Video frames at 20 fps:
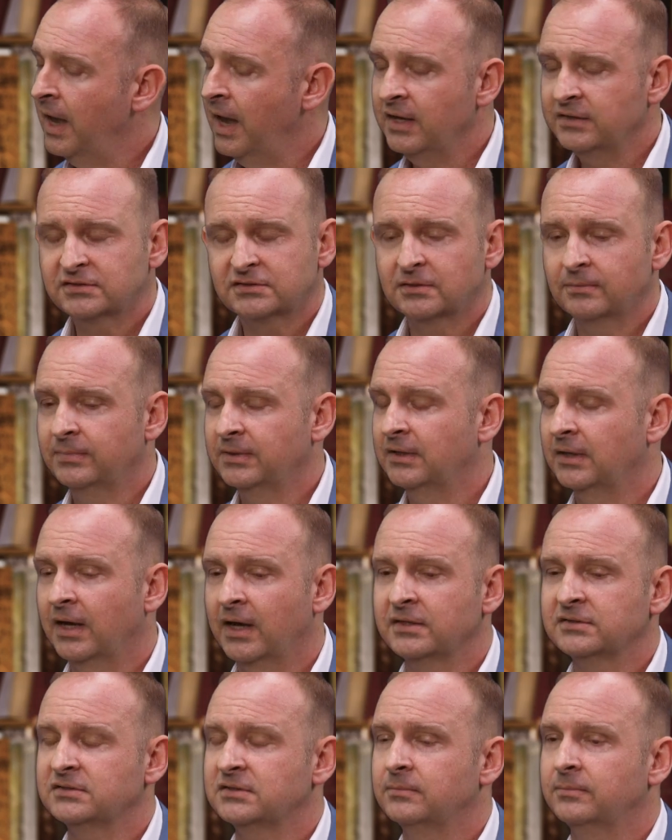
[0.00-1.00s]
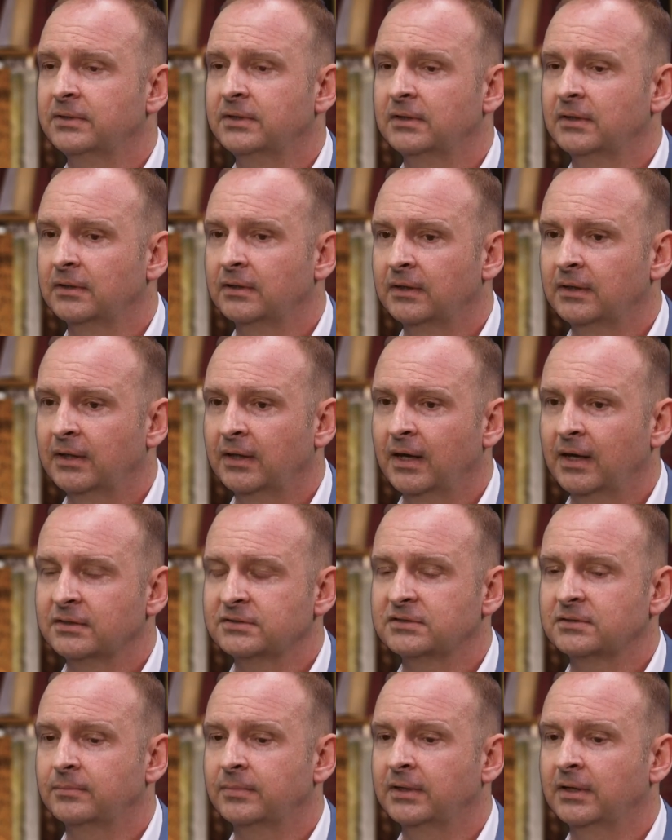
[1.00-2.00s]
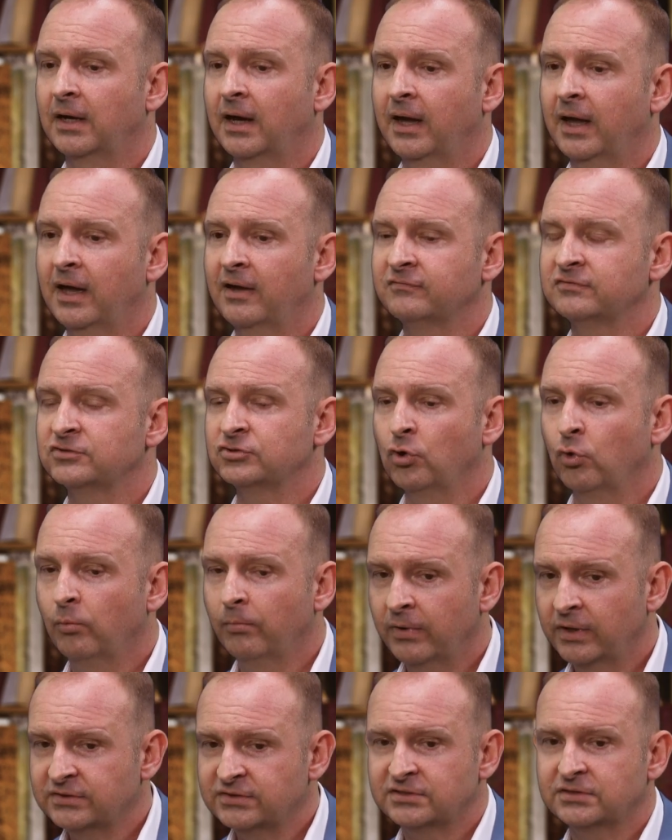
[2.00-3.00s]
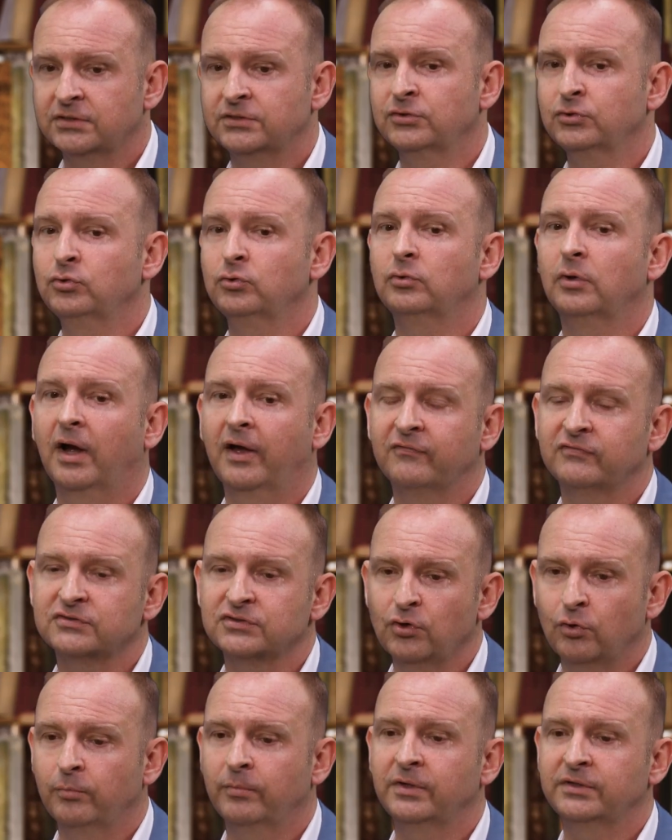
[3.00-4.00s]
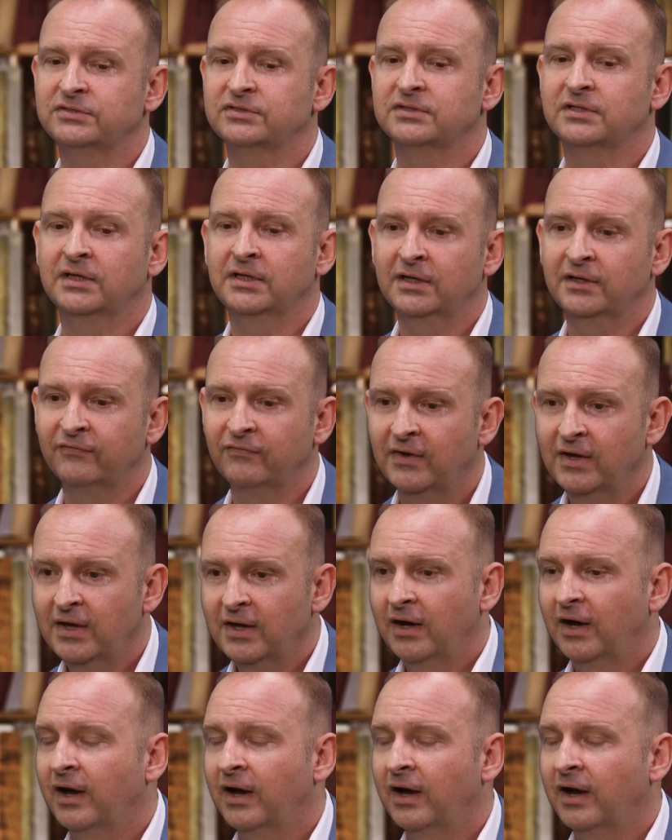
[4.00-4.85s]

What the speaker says: Has to be. It has to be. I have so much to do. I have so much to give.